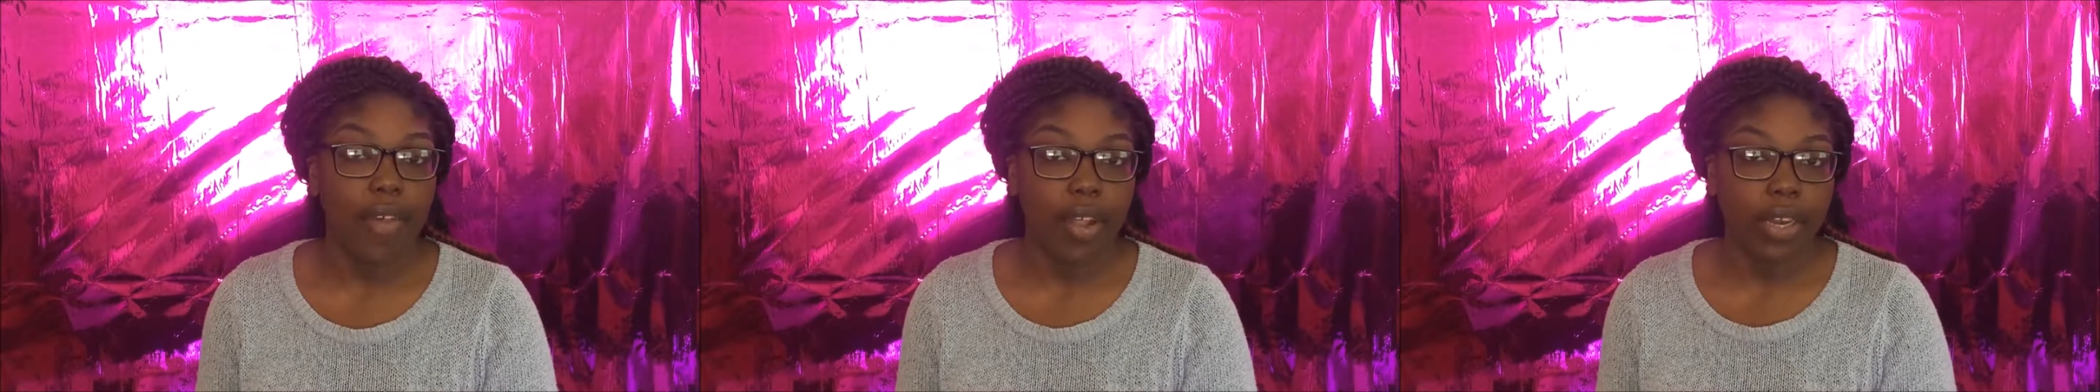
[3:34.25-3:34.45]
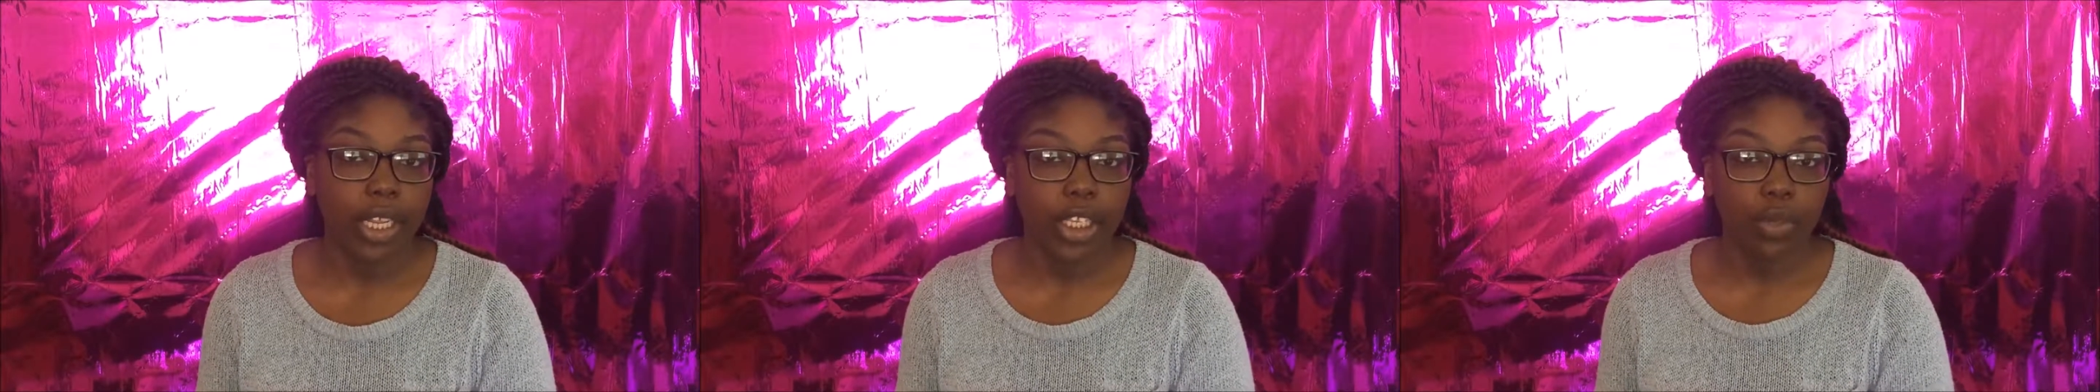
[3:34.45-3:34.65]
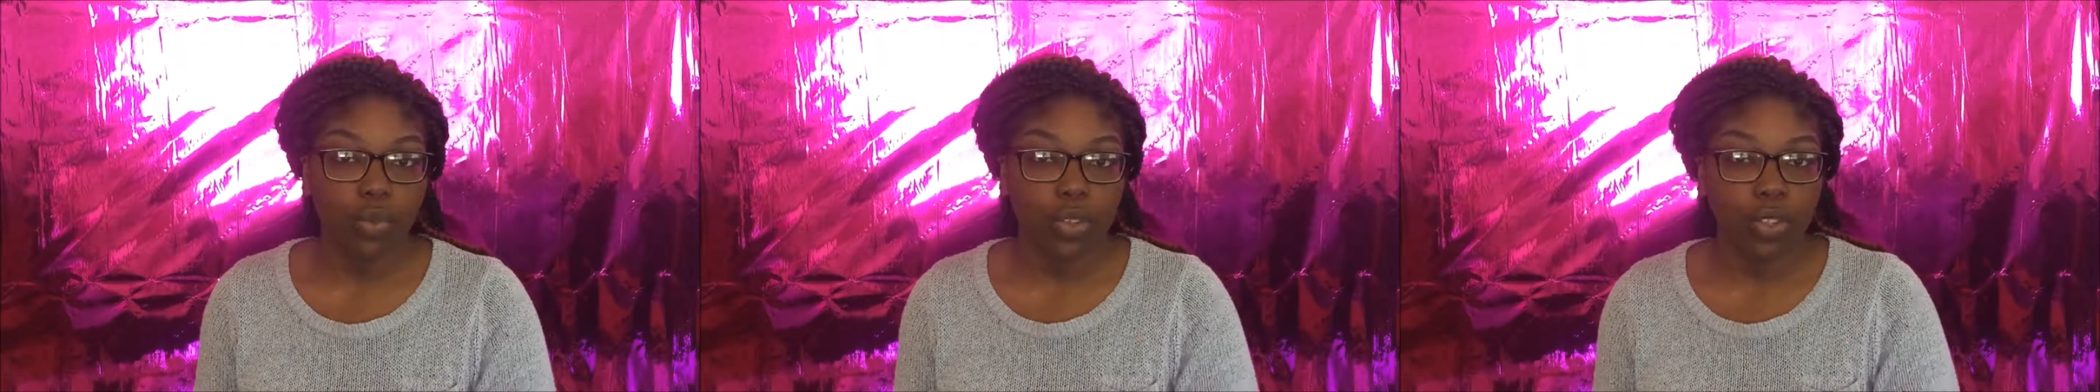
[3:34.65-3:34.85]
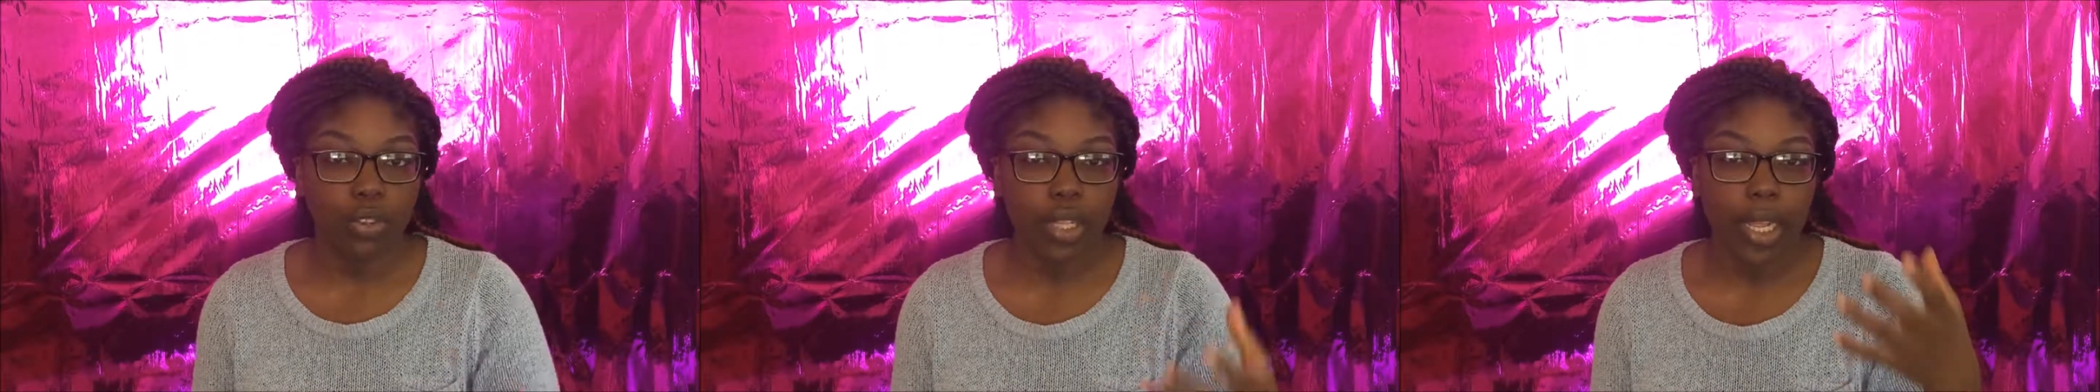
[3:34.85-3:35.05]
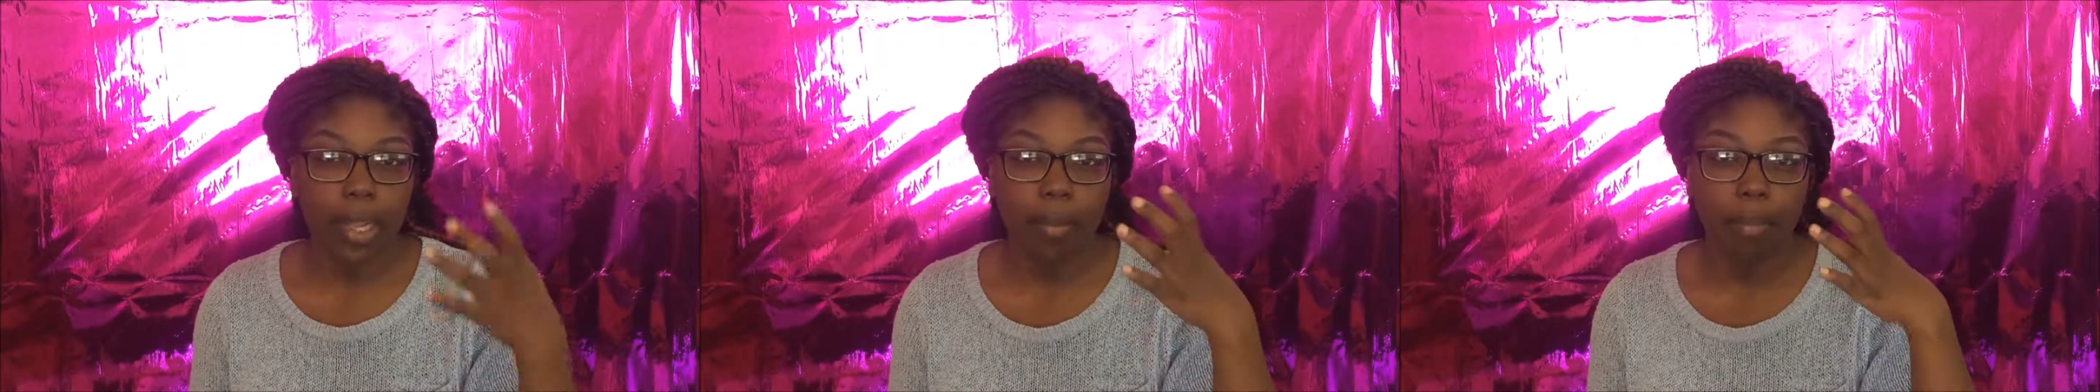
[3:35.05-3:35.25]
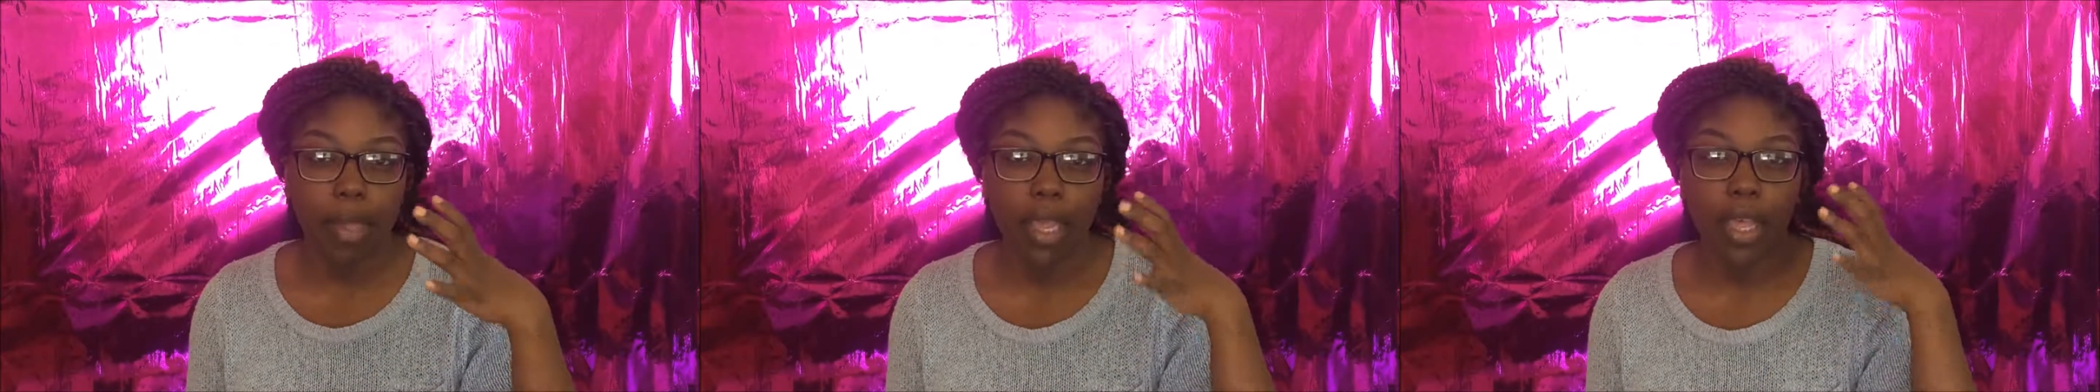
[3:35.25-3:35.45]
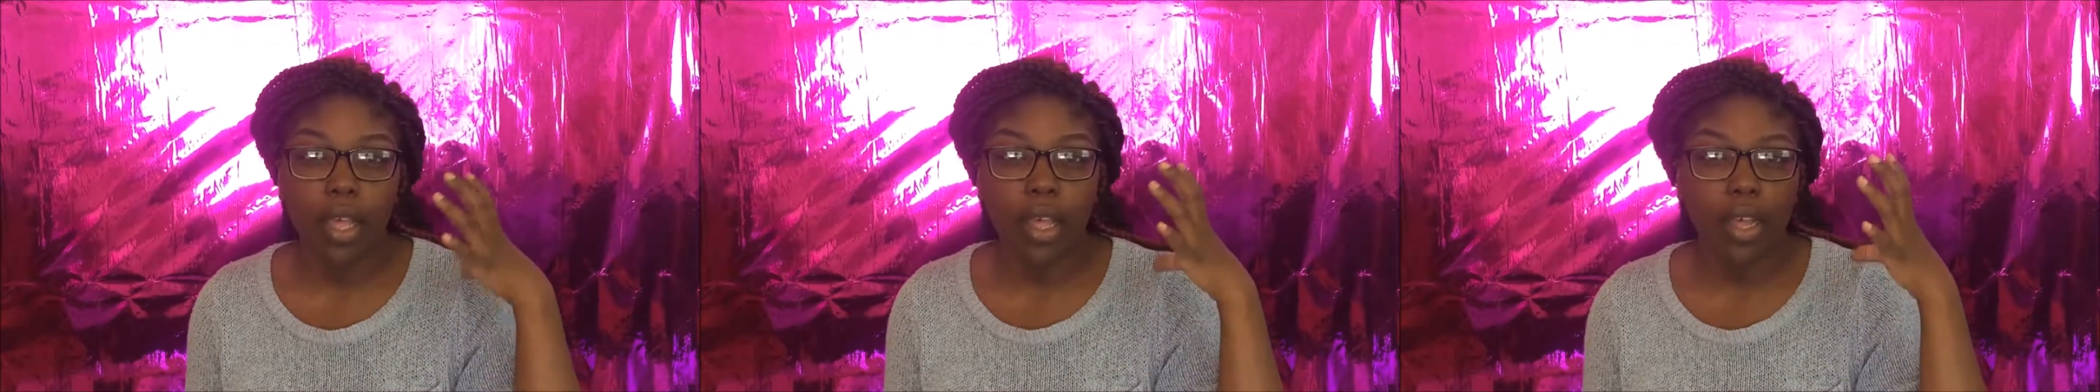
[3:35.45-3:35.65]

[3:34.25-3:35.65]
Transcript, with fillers: foundation was using like a big